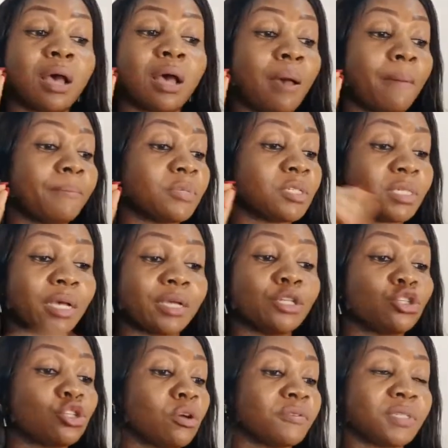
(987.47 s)

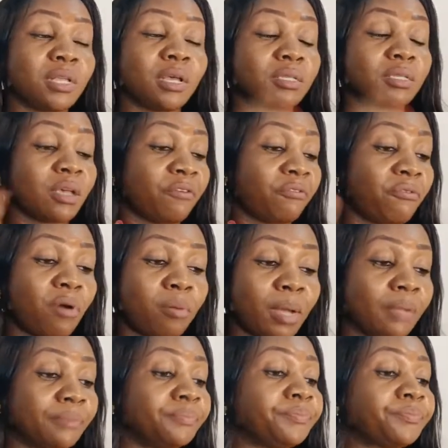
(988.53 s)
Secretary of State, a
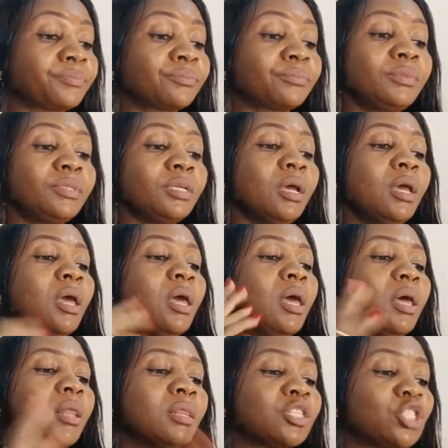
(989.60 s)
former.
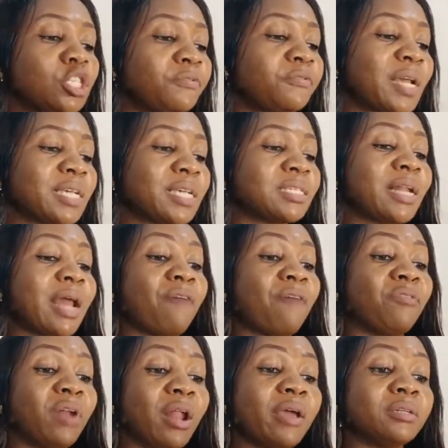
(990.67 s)
The chief lesson I have
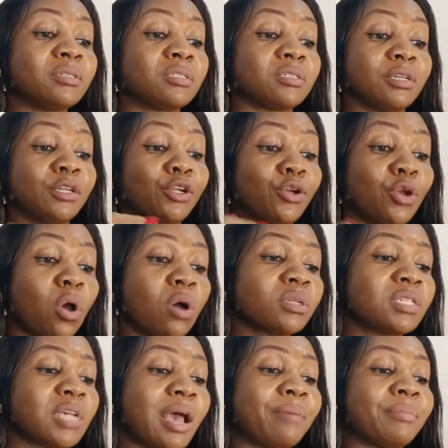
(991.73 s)
learned in a long
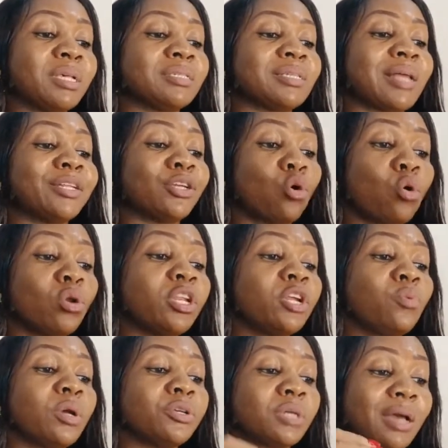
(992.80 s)
time is that the only
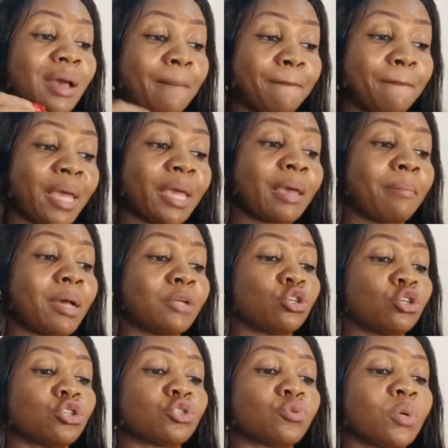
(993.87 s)
way you can make a man
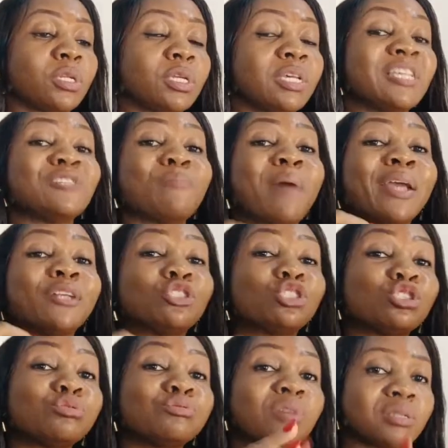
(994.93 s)
trustworthy is by
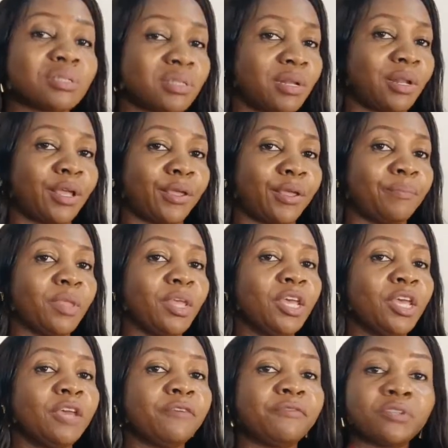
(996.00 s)
trusting him.
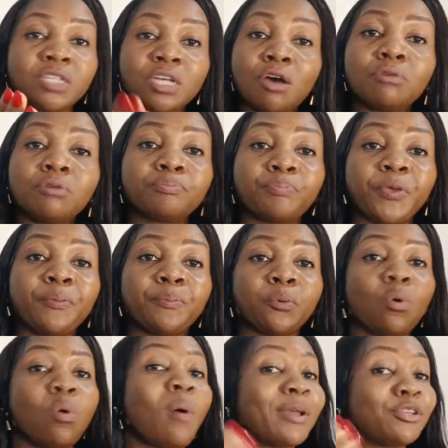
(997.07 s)
If you tell people,
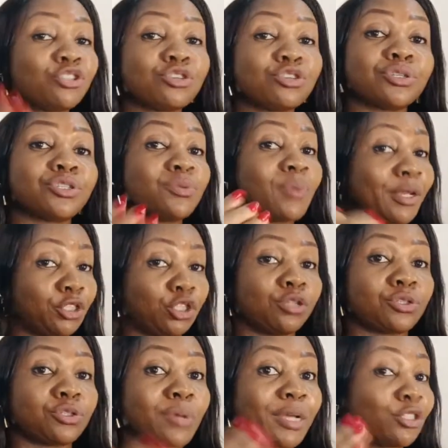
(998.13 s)
oh, I trust you, I
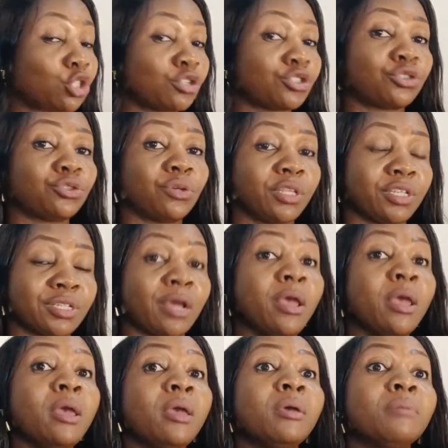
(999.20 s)
trust you, I trust you on this,
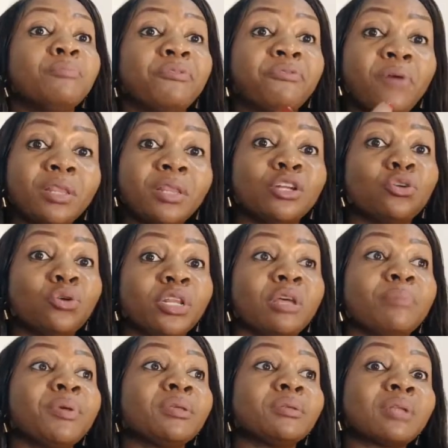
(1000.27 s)
before they know it,
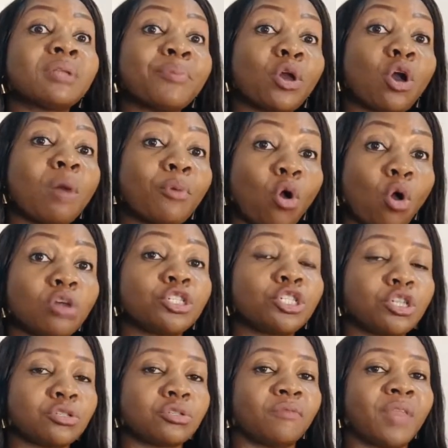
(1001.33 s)
they become
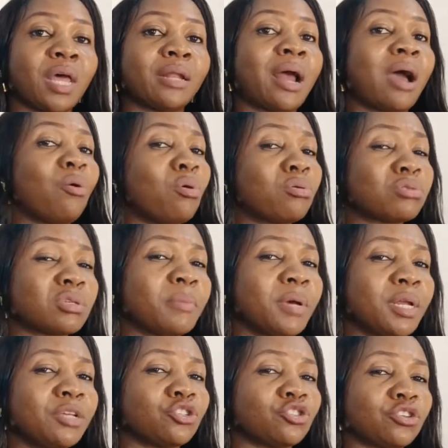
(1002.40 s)
conscious of that, oh, somebody
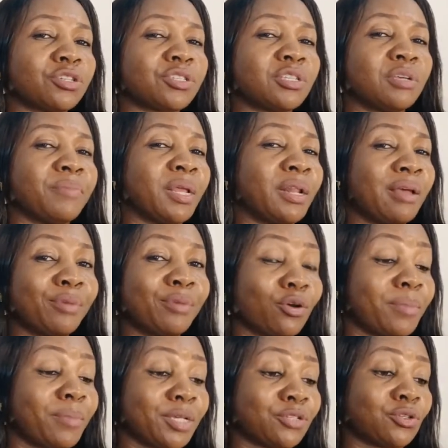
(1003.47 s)
is trusting me, let me not
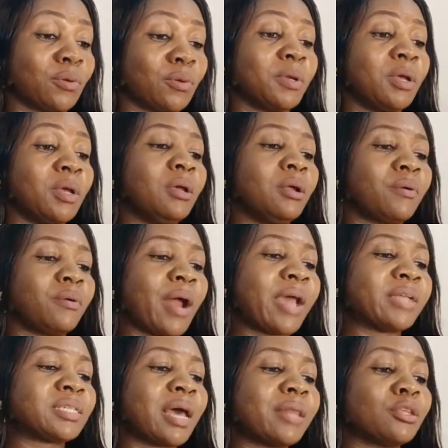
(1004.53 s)
mess up, right?
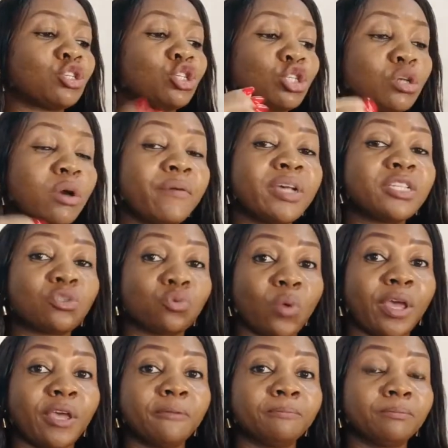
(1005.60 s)
And the surest
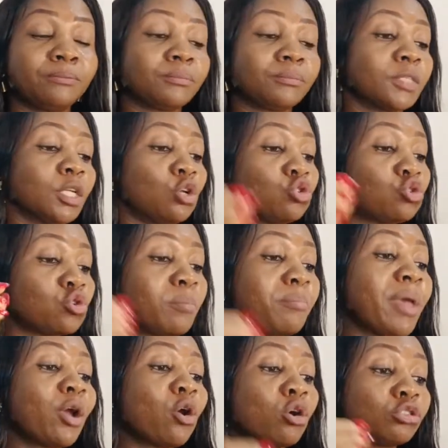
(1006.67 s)
way to
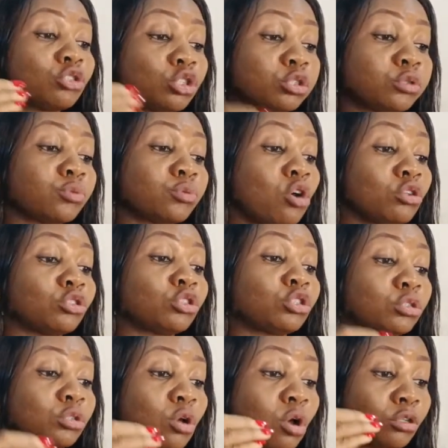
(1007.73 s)
make
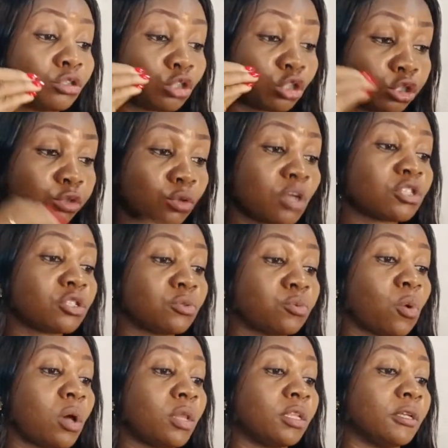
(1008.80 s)

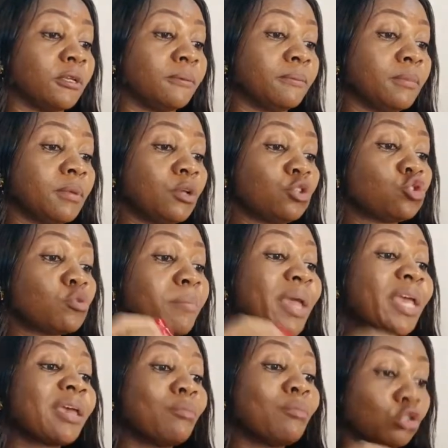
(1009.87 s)
untrustworthy, to make
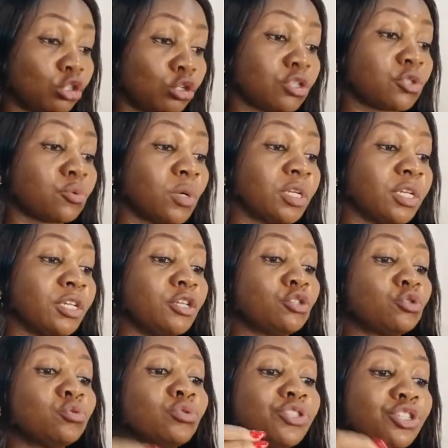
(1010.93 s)
him untrustworthy is
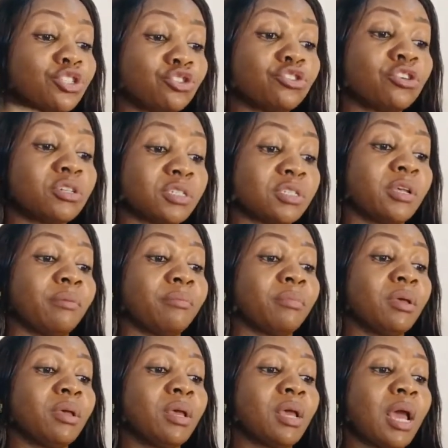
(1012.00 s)
to distrust him
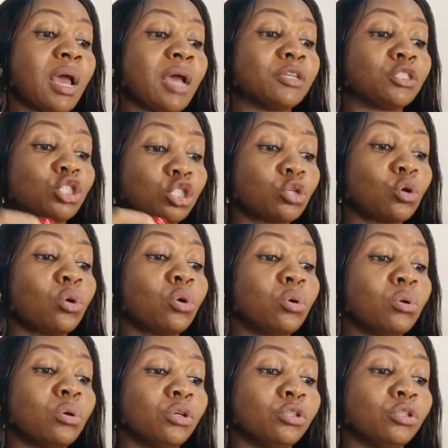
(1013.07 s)
and show
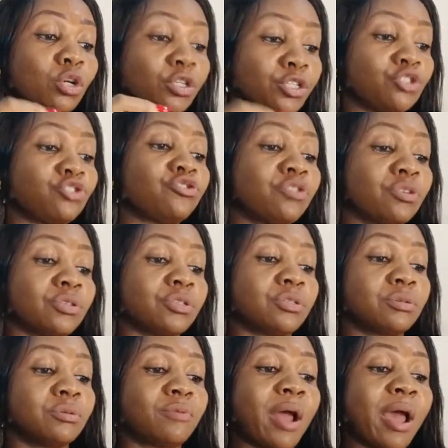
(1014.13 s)
your distrust,
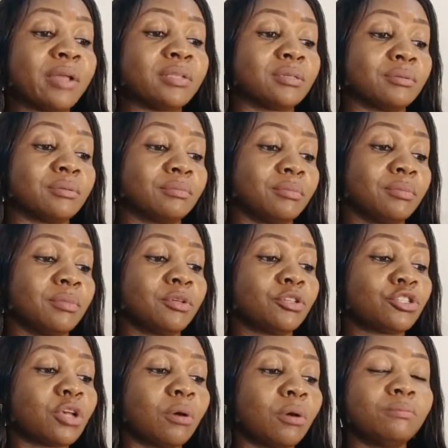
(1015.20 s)
right?
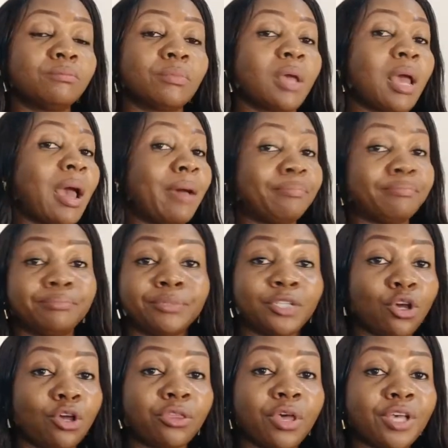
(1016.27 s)
So the
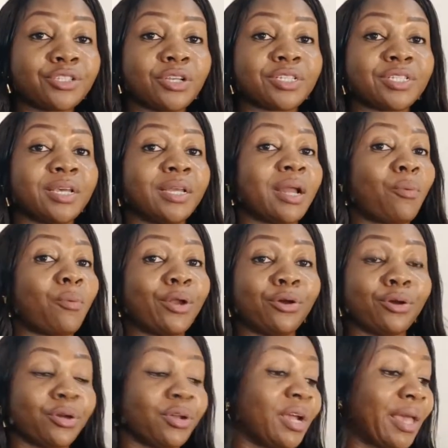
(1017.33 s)
author is not saying that we're not
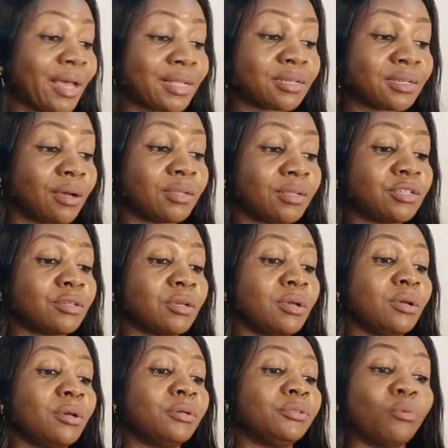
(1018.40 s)
going to get hurt.
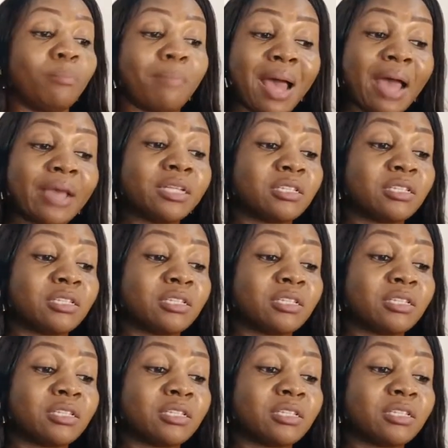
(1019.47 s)
You might,